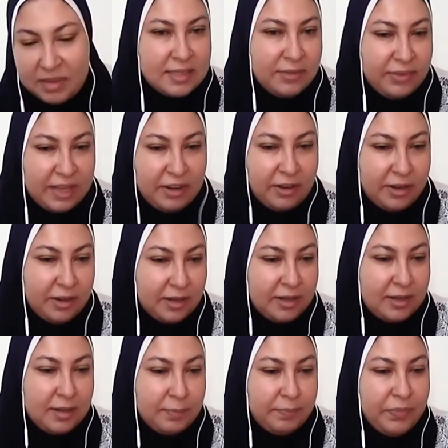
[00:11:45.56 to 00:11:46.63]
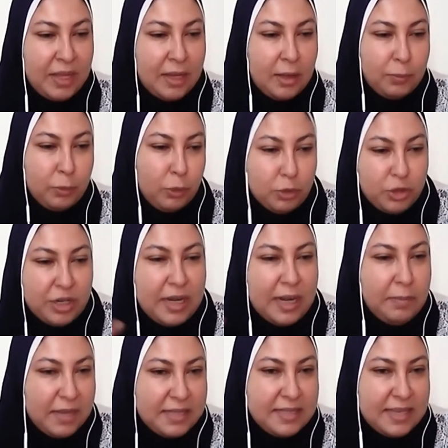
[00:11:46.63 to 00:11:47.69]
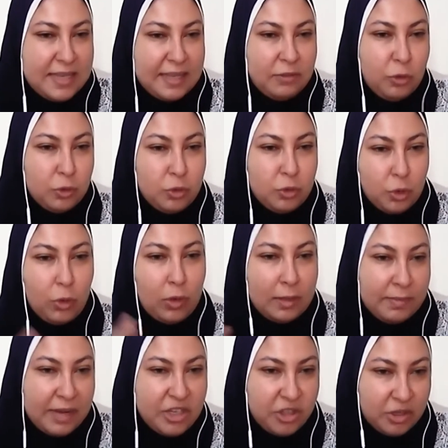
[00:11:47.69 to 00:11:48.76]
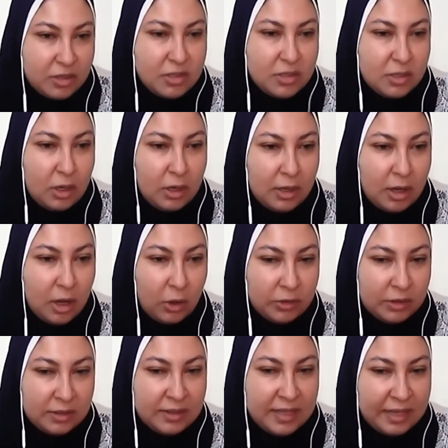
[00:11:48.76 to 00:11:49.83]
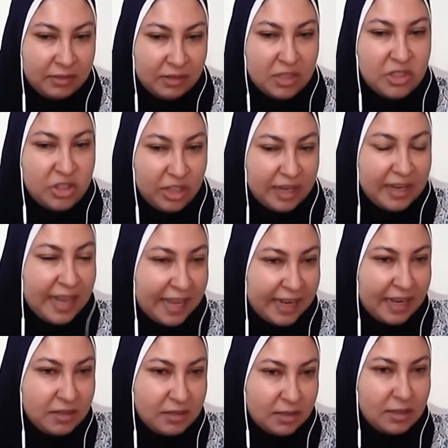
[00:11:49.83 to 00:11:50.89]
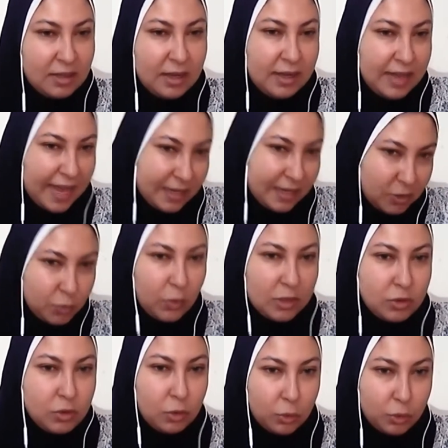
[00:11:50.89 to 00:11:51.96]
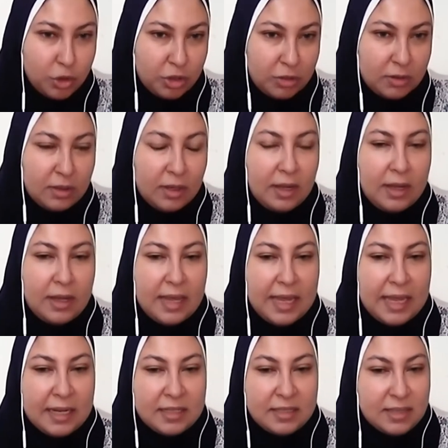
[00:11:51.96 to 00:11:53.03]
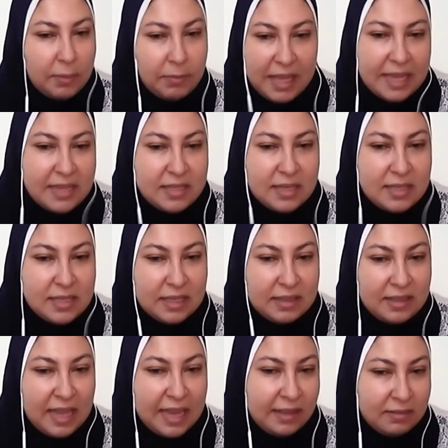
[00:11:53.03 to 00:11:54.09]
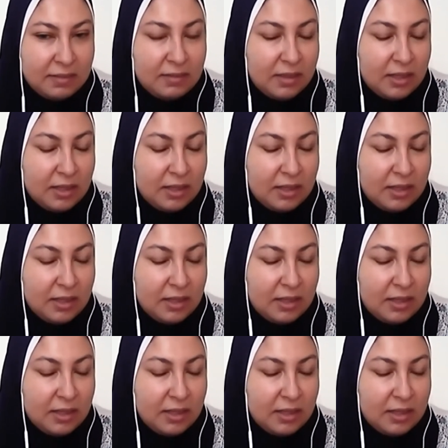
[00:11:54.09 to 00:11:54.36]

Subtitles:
severe pollution limits and control measures on the industrial areas as one solution. In some cases, it had